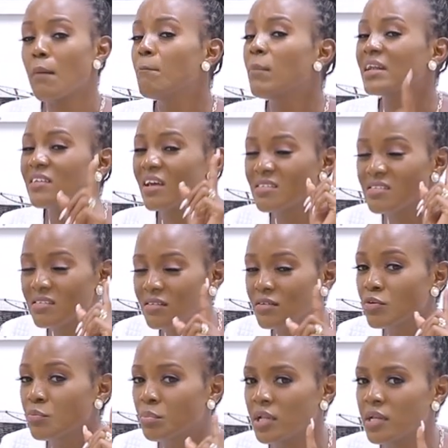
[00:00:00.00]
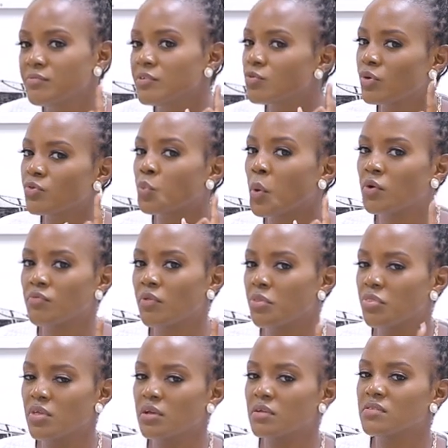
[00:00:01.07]
But I still believe it was one of the
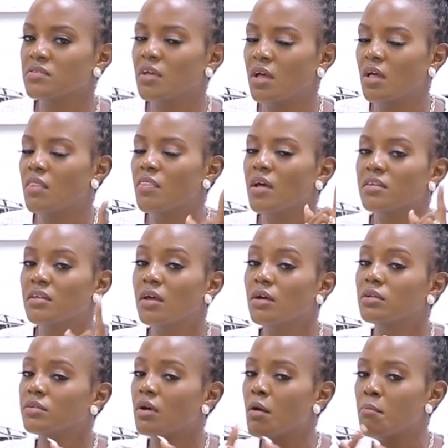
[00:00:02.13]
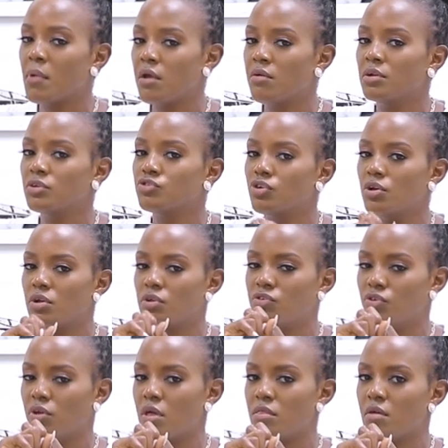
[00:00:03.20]
things that held our marriage
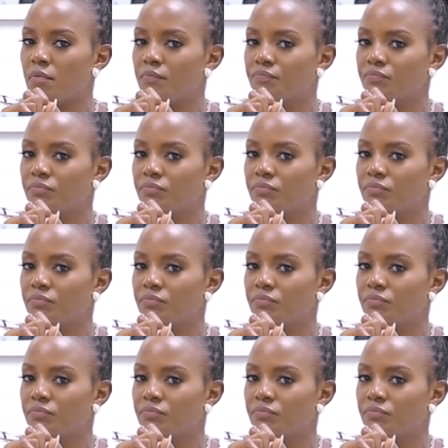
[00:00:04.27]
together.